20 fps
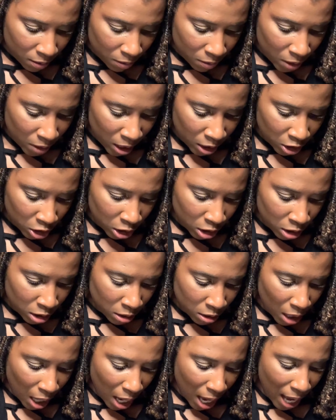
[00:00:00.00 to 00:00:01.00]
actually
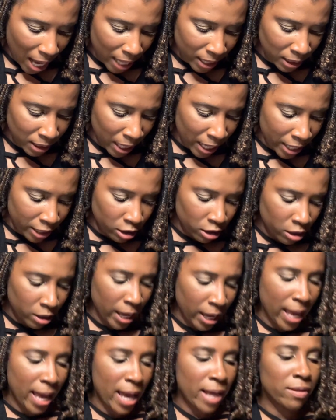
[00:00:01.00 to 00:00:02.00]
the highlighter
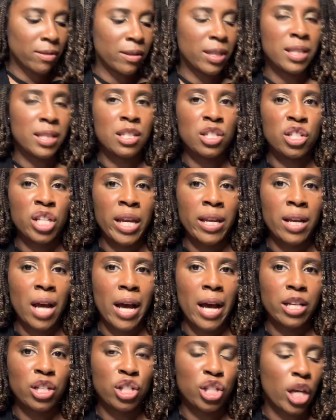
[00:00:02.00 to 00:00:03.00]
and this shade
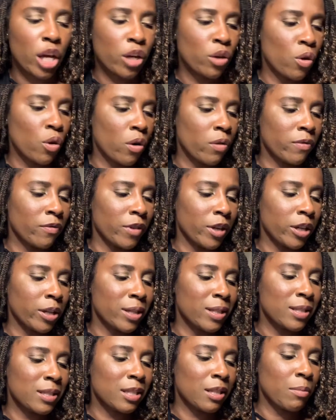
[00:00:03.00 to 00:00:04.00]
eyeshadow are
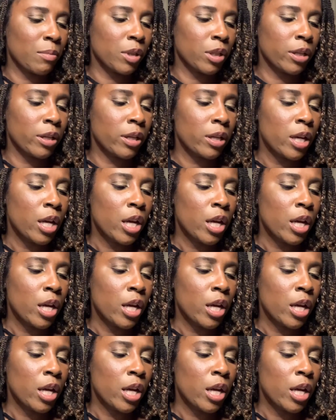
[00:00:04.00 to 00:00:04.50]
very similar.